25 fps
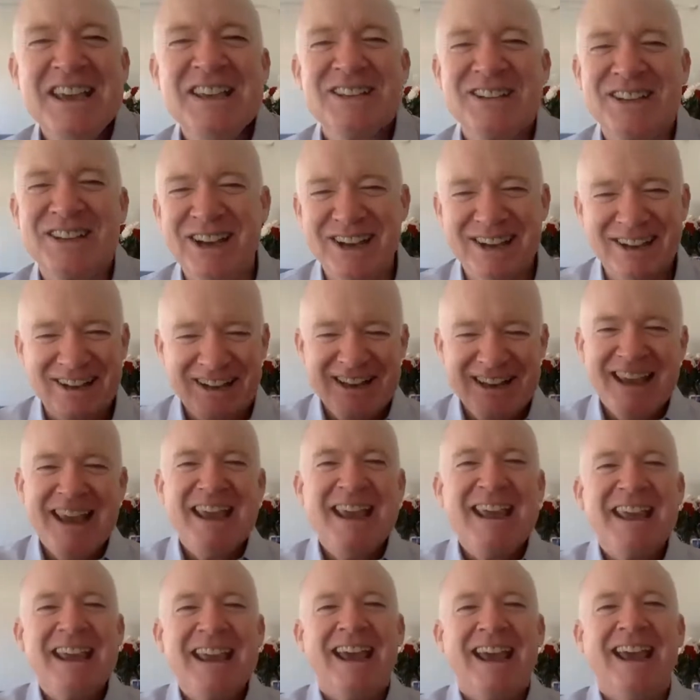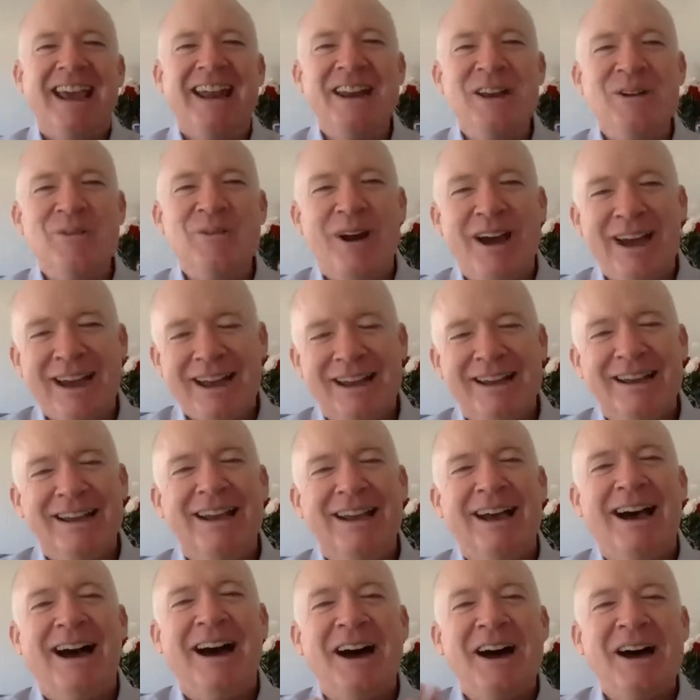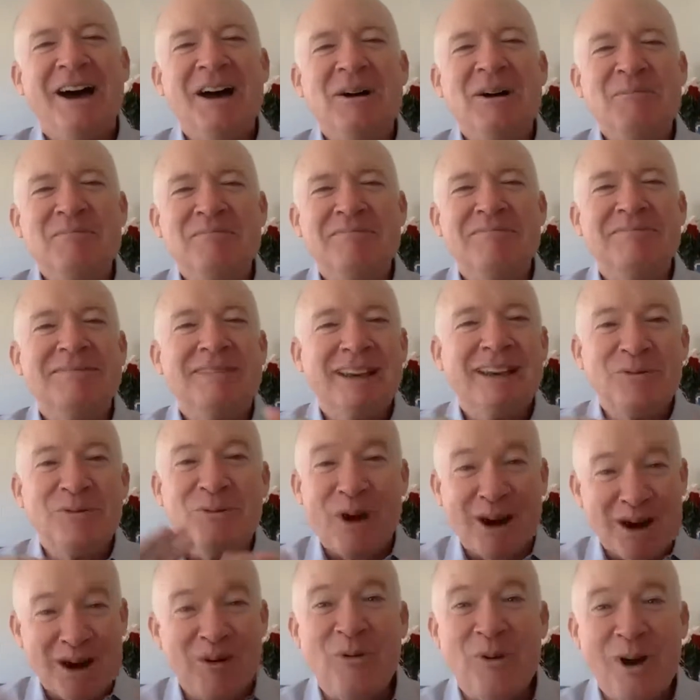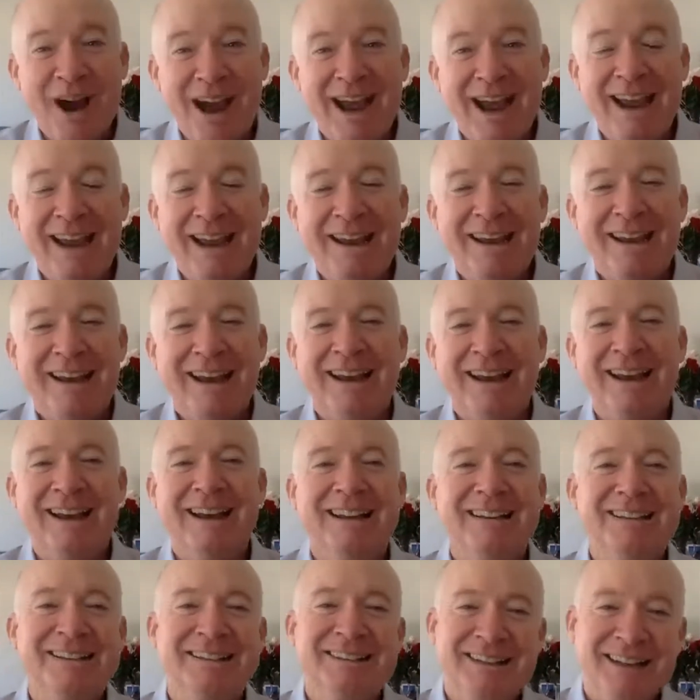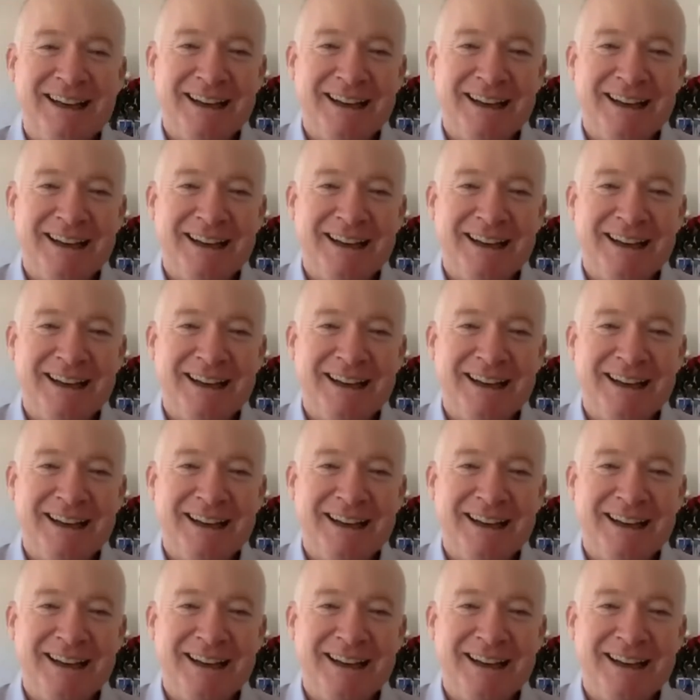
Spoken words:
So anyway, it went away, and